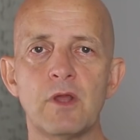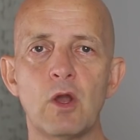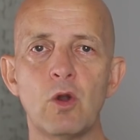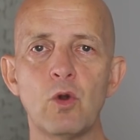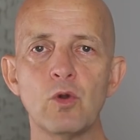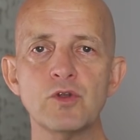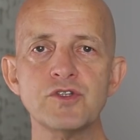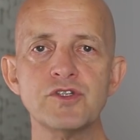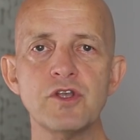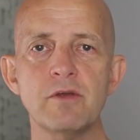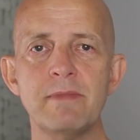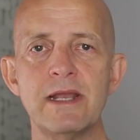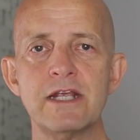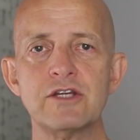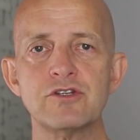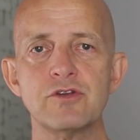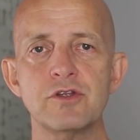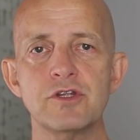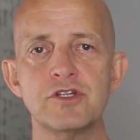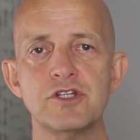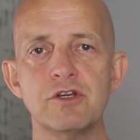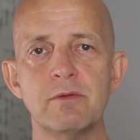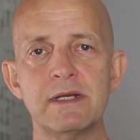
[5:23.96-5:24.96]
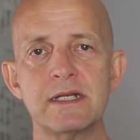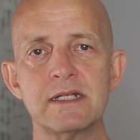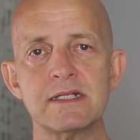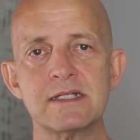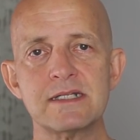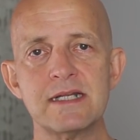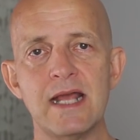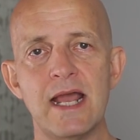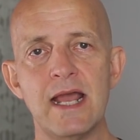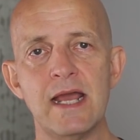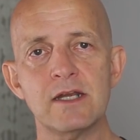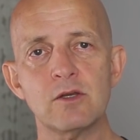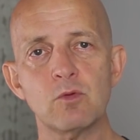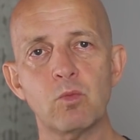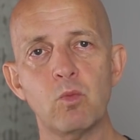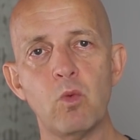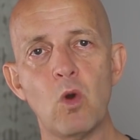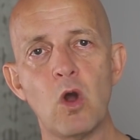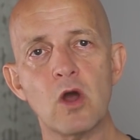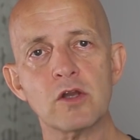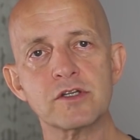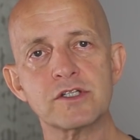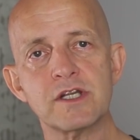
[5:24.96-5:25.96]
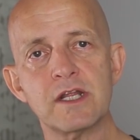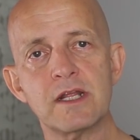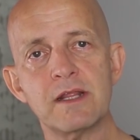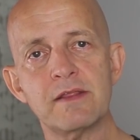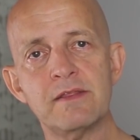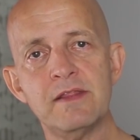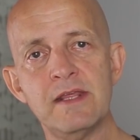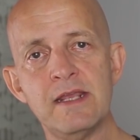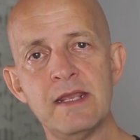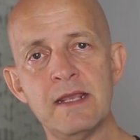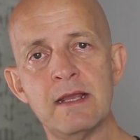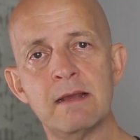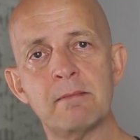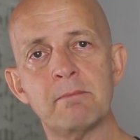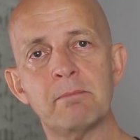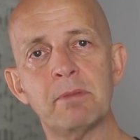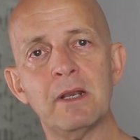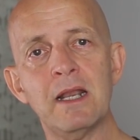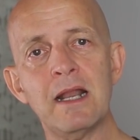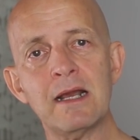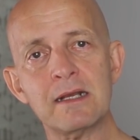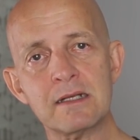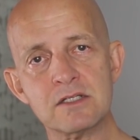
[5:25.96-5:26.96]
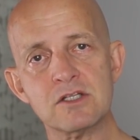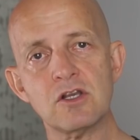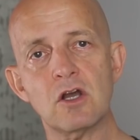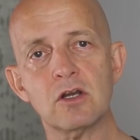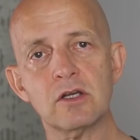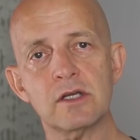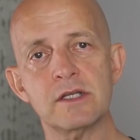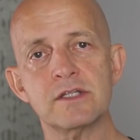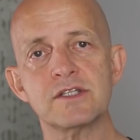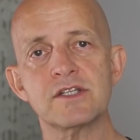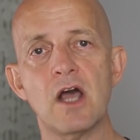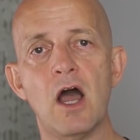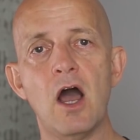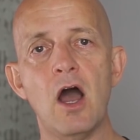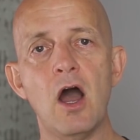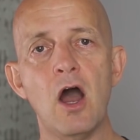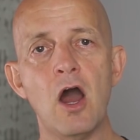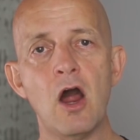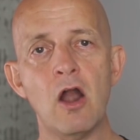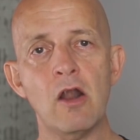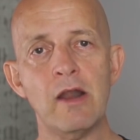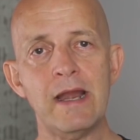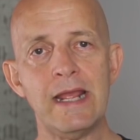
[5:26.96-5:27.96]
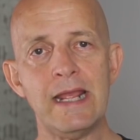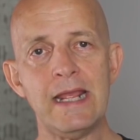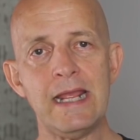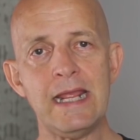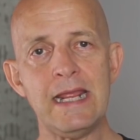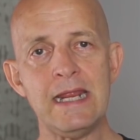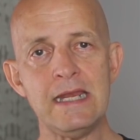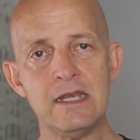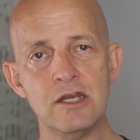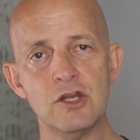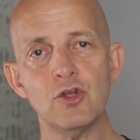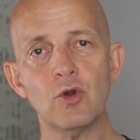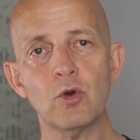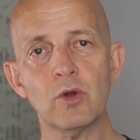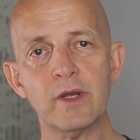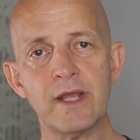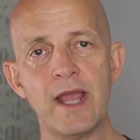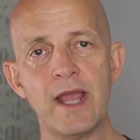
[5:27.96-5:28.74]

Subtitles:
Also make sure that you understand what the plug sockets are in your